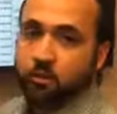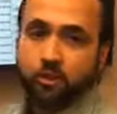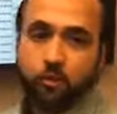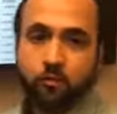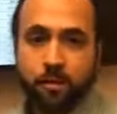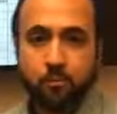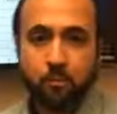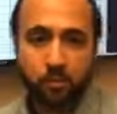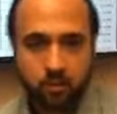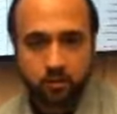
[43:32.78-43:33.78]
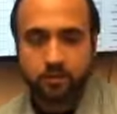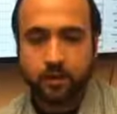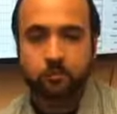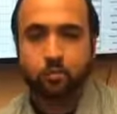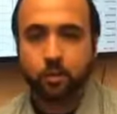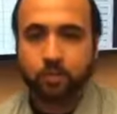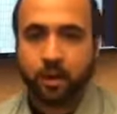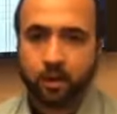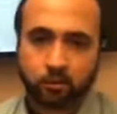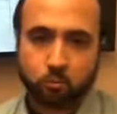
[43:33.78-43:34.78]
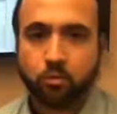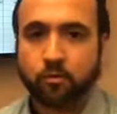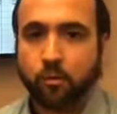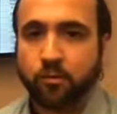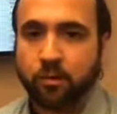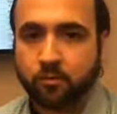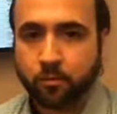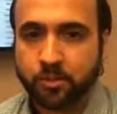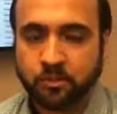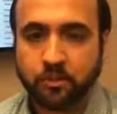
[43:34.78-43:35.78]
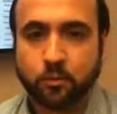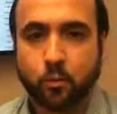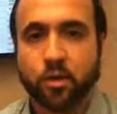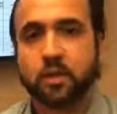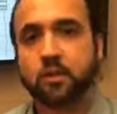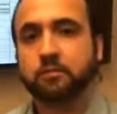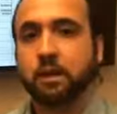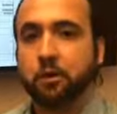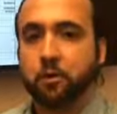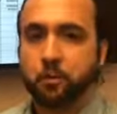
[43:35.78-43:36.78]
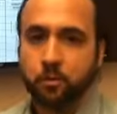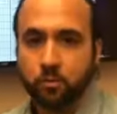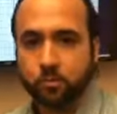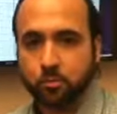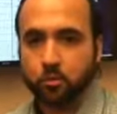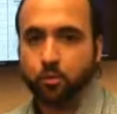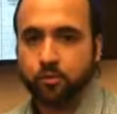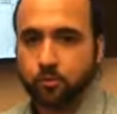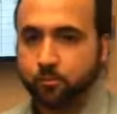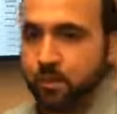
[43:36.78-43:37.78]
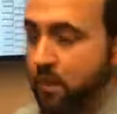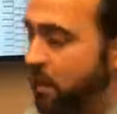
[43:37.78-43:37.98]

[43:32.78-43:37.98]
with a November timeframe date, October, November timeframe date, saying when he can file an appeal with the Board of Review.